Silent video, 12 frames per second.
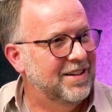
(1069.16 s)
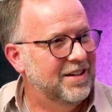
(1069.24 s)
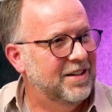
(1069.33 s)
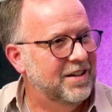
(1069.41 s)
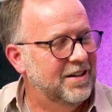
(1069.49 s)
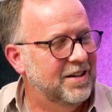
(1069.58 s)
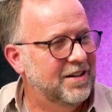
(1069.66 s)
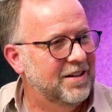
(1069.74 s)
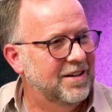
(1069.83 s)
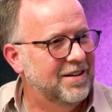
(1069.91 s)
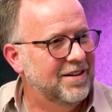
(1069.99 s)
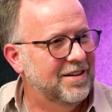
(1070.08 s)

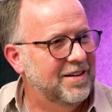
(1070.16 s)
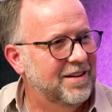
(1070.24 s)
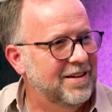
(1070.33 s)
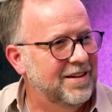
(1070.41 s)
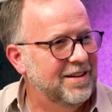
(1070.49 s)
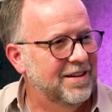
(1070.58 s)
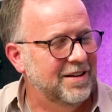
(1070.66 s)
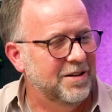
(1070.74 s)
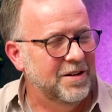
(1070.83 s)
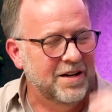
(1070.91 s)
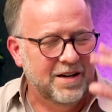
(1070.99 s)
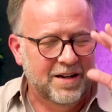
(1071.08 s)

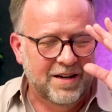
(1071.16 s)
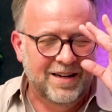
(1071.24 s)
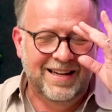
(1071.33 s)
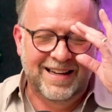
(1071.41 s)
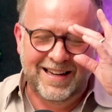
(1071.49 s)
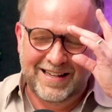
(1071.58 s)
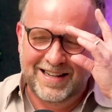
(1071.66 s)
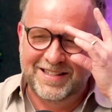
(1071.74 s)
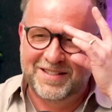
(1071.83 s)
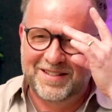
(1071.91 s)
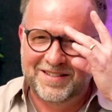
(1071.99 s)
(silent)